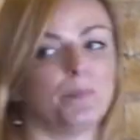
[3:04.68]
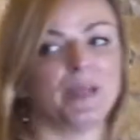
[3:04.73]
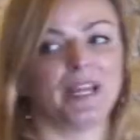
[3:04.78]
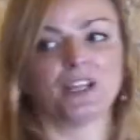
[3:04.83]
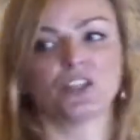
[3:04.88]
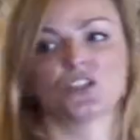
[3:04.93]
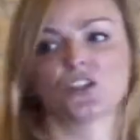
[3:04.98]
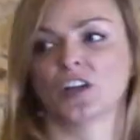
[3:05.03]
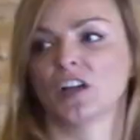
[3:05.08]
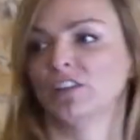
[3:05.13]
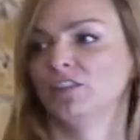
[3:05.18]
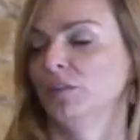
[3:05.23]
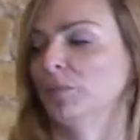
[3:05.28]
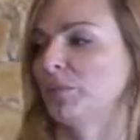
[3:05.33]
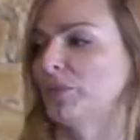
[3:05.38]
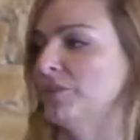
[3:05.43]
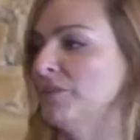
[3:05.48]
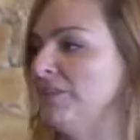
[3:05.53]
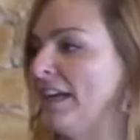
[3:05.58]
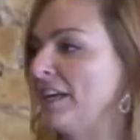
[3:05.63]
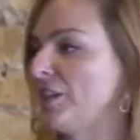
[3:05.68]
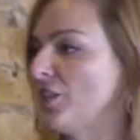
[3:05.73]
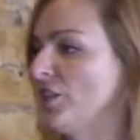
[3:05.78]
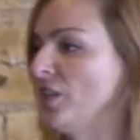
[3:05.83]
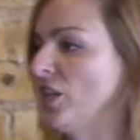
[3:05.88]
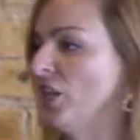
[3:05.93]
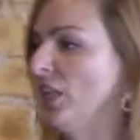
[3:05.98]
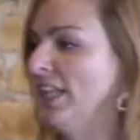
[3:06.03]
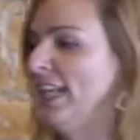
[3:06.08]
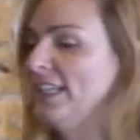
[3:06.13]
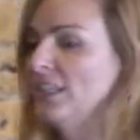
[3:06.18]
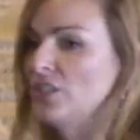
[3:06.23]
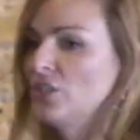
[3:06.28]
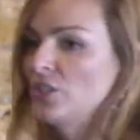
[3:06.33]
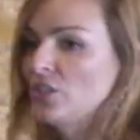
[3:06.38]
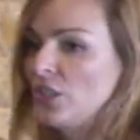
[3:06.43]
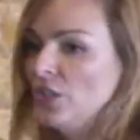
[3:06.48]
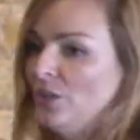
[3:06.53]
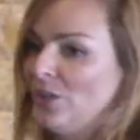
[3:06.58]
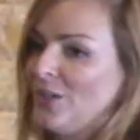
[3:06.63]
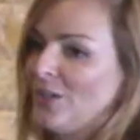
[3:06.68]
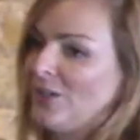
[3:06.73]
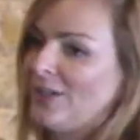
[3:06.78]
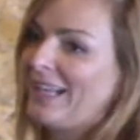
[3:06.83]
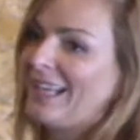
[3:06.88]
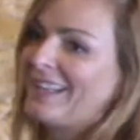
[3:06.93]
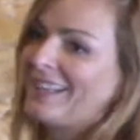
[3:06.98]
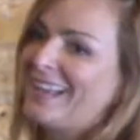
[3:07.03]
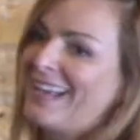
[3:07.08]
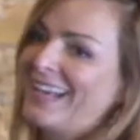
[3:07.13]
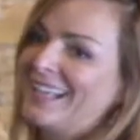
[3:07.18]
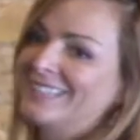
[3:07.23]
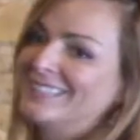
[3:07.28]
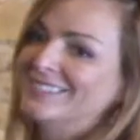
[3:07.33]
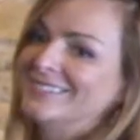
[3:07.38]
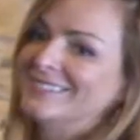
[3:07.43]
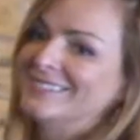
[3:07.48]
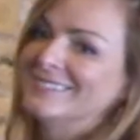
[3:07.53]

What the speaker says: picture of a professional in a studio like that,